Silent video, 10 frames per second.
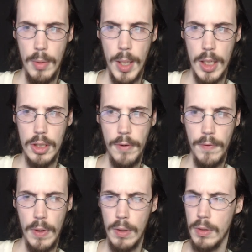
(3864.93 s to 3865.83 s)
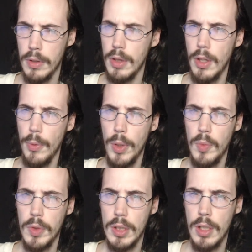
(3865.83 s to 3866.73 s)
I'm not sure if they're
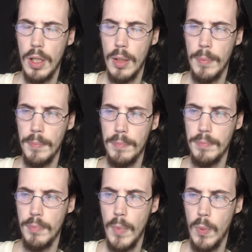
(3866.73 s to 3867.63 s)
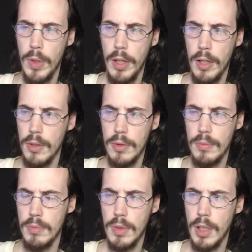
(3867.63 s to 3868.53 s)
working with
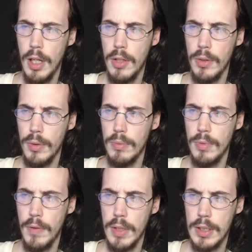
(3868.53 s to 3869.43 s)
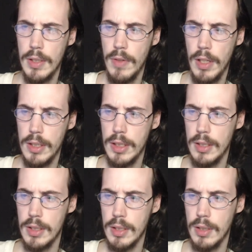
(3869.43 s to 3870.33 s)
another of the Seven Deadly
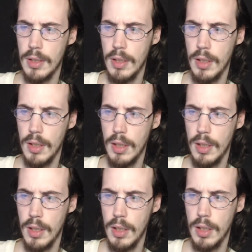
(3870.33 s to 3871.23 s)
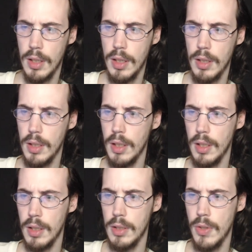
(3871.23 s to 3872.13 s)
Sins.
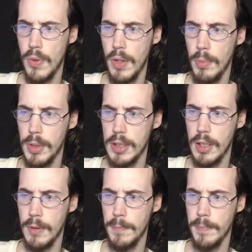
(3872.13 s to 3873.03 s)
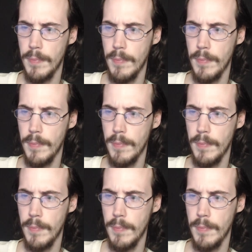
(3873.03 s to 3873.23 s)
The two that are missing.